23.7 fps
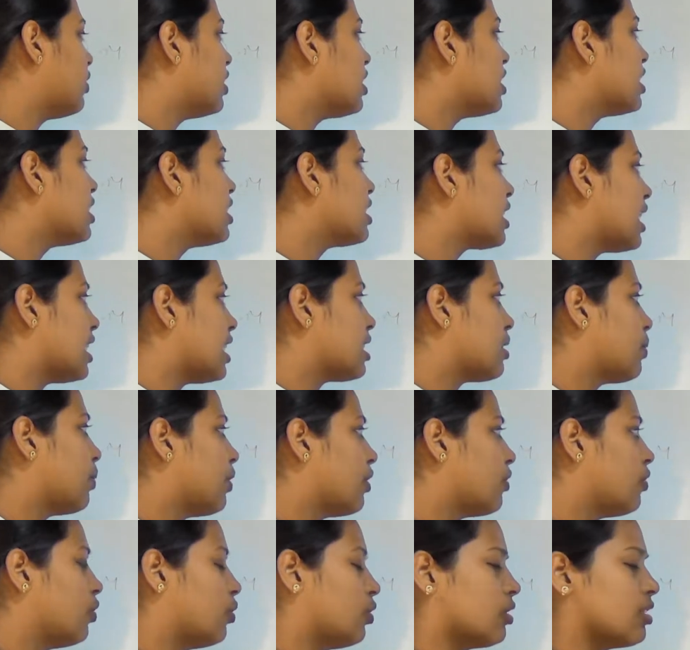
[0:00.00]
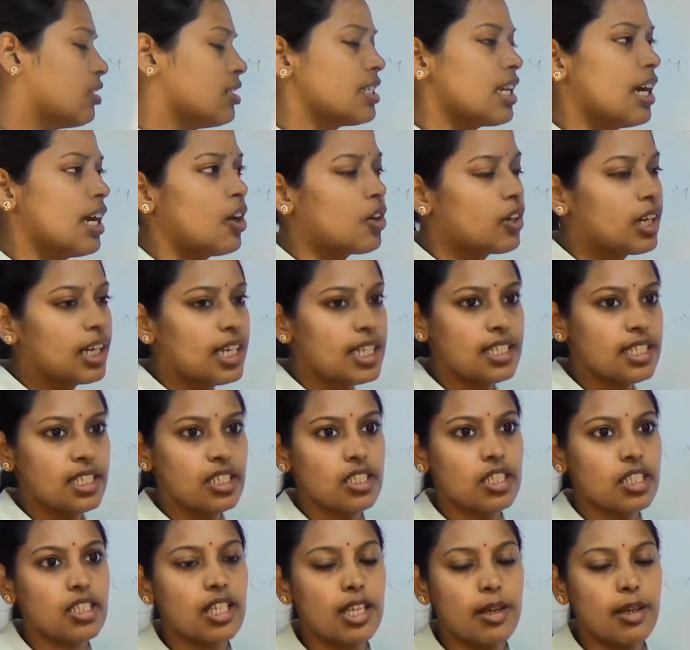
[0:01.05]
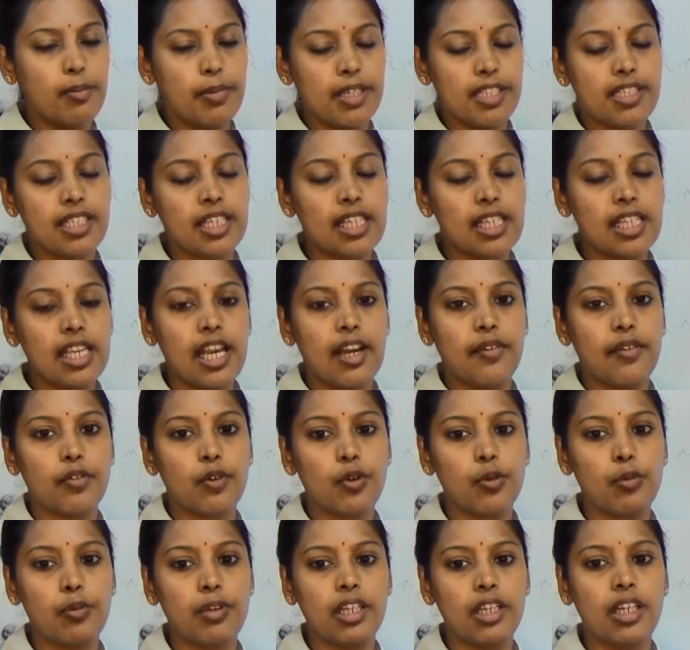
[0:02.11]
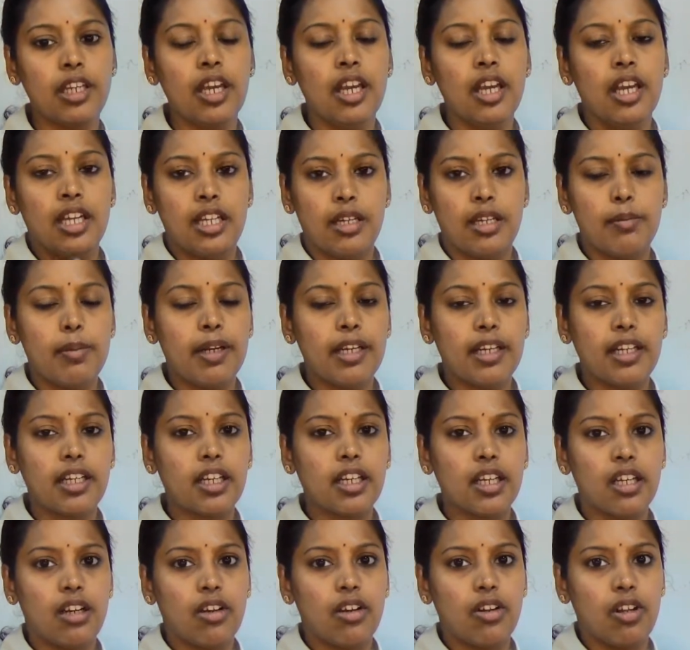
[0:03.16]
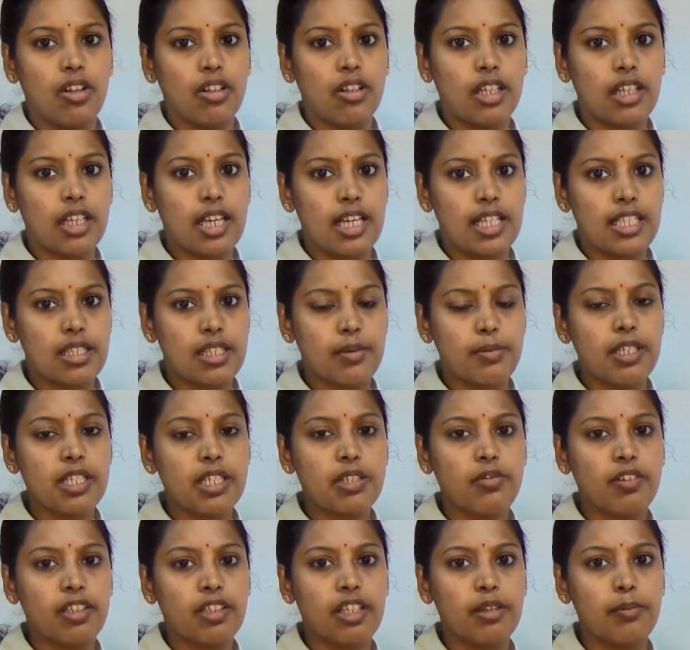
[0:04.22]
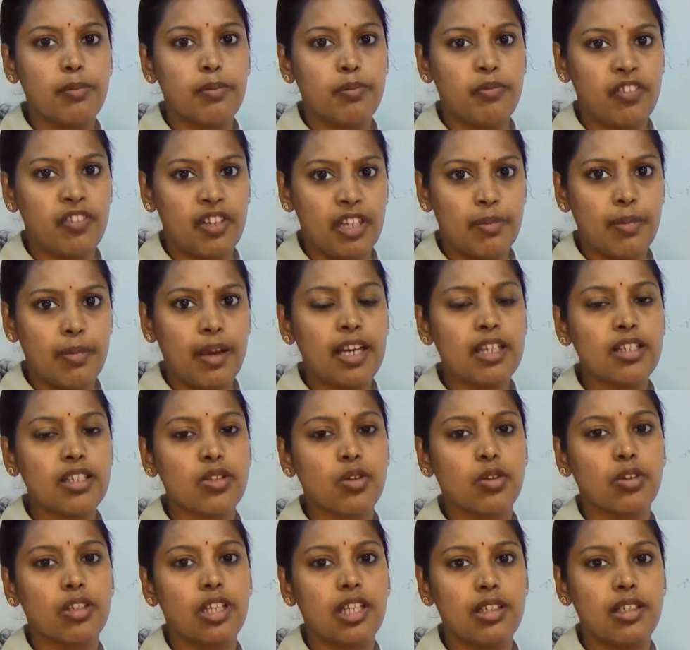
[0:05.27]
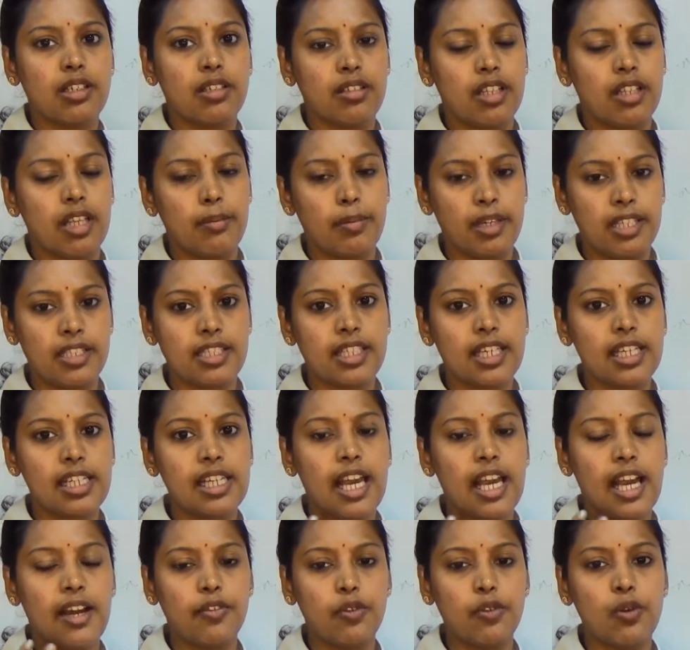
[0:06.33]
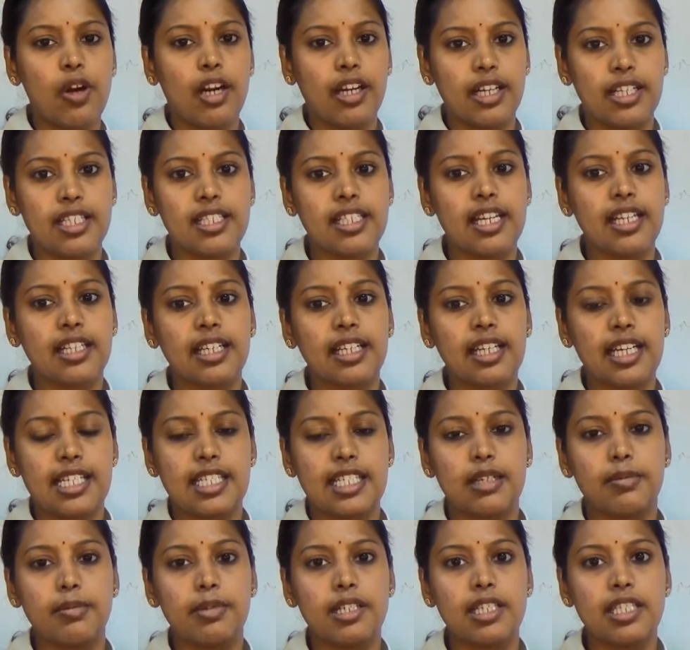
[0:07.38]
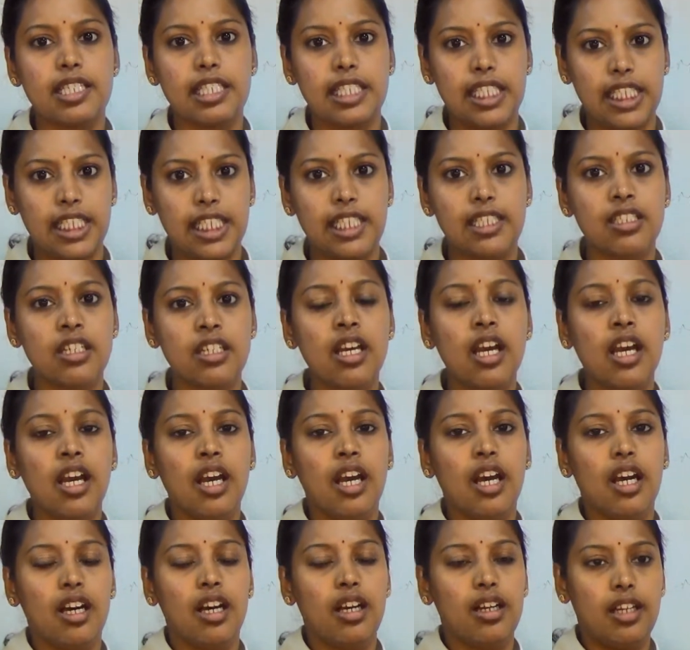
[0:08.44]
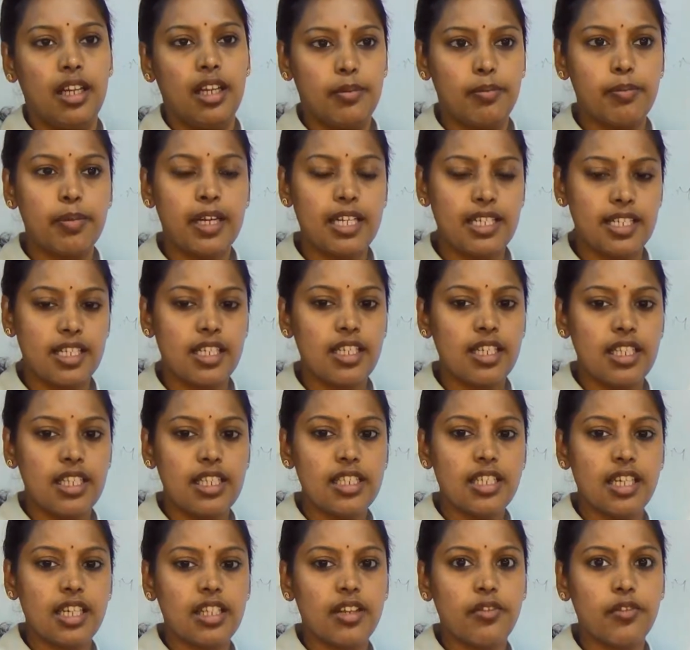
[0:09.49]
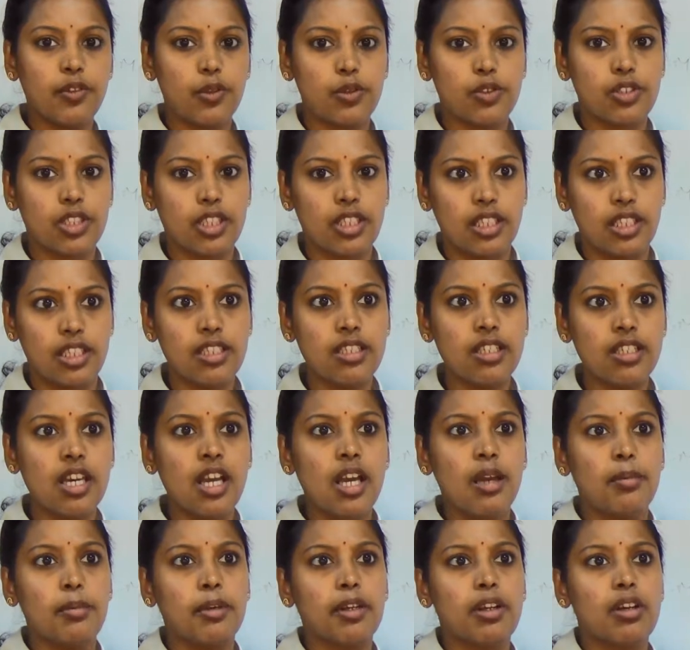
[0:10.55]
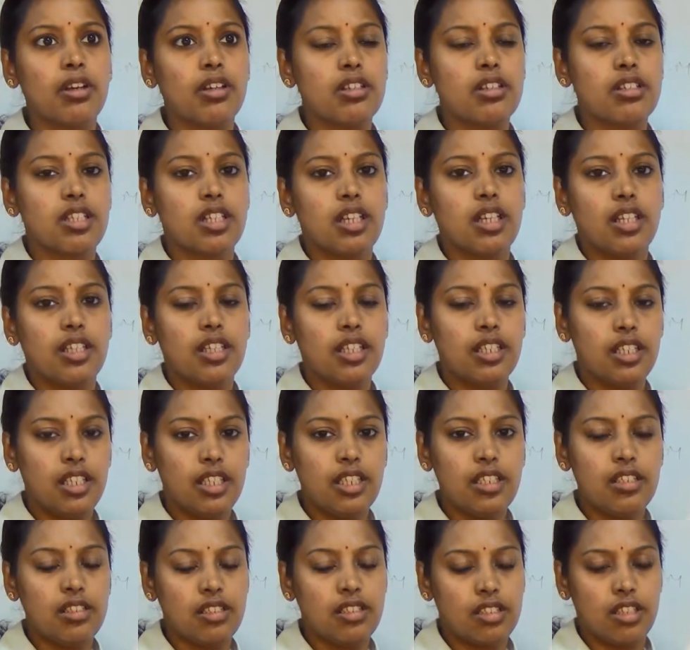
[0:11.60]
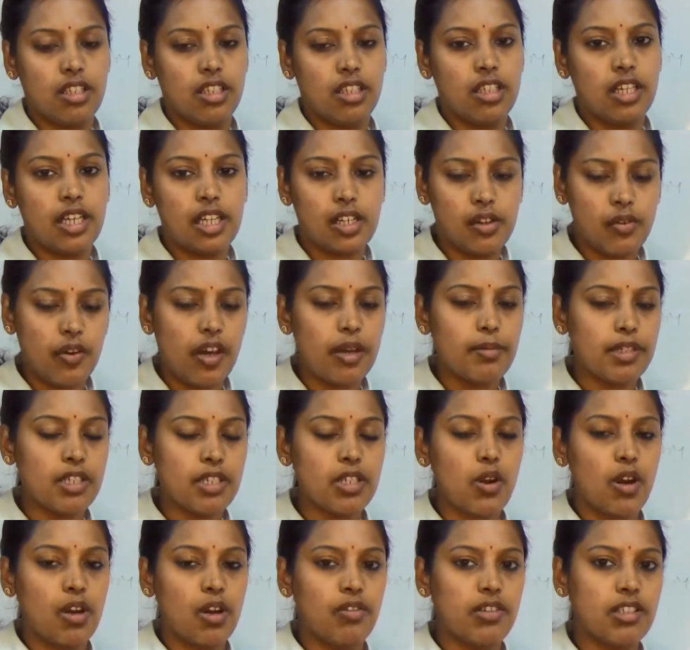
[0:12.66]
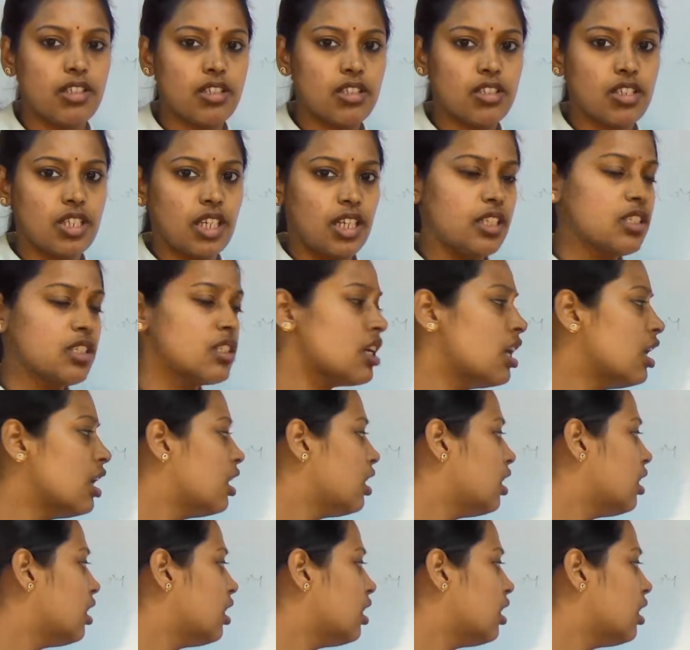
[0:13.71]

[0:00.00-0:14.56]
First is customer focus. Organization, they basically have to be depending on the customers for the feedback. So they basically have to understand the customers' needs, present needs and the future needs, because the needs, the requirements always change.